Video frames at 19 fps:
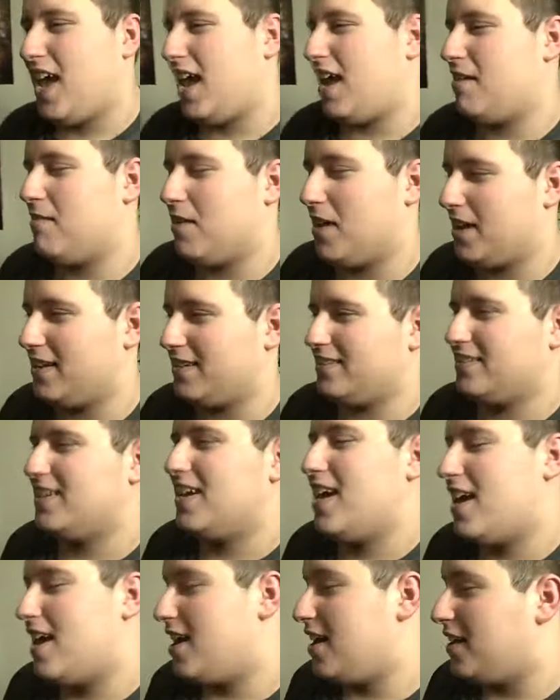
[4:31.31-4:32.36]
Anyway,
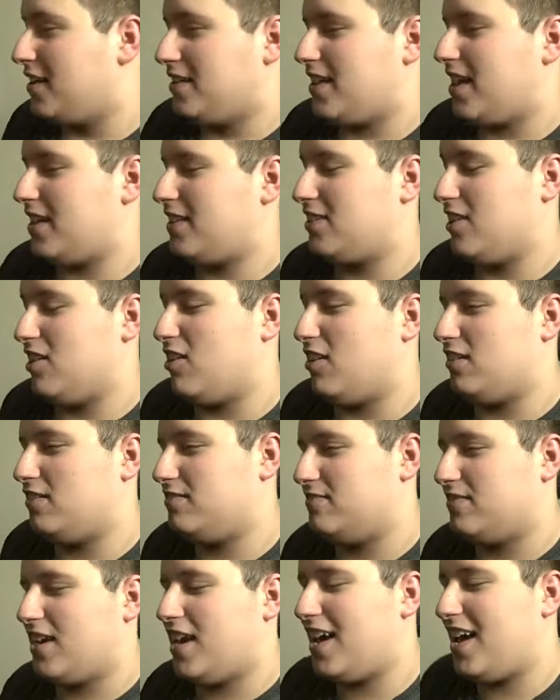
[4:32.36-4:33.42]
that's all.
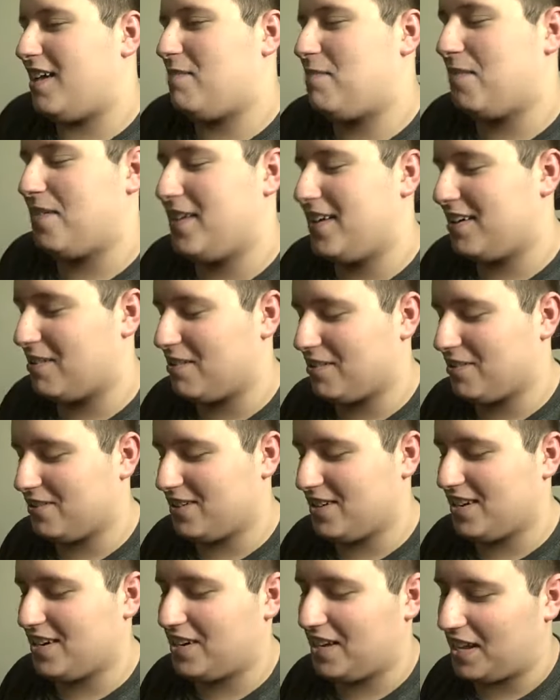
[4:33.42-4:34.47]
I
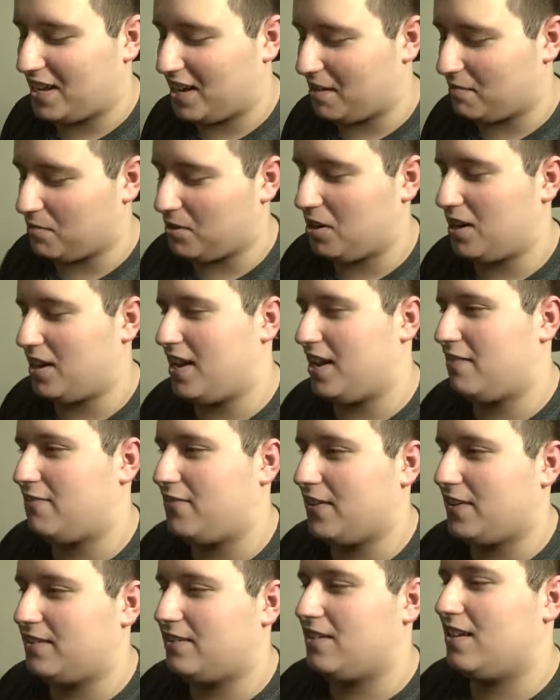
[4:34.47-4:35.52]
pre-ordered it, and I'm going to get it
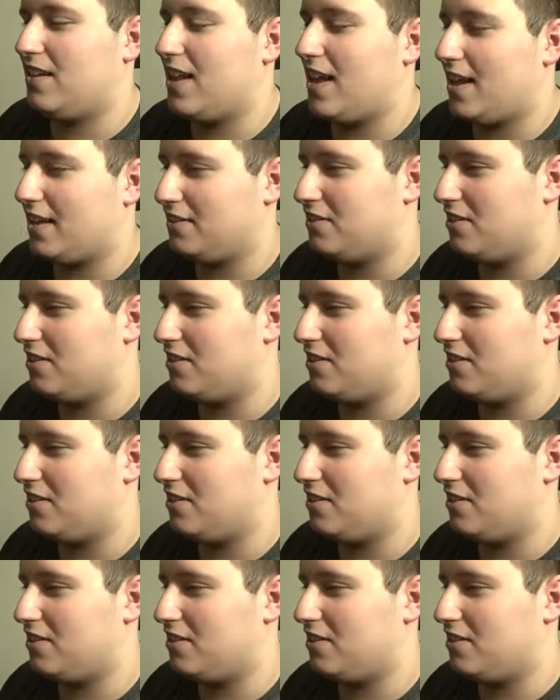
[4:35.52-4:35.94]
fixed today.